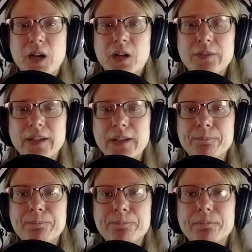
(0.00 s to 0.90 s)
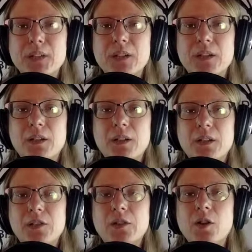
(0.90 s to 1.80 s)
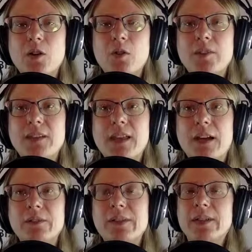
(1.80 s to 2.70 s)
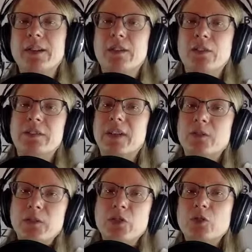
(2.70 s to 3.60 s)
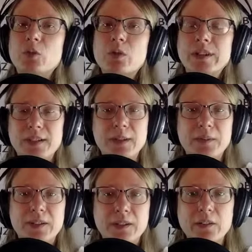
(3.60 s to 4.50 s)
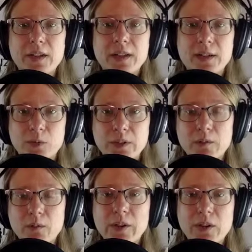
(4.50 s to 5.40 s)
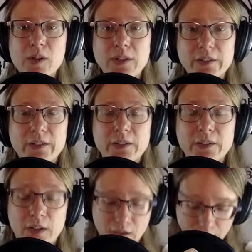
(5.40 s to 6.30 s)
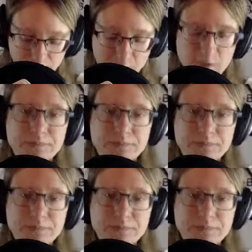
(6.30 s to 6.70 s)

game. So that was like, so it's kind of a story type thing. So that can work very well as also.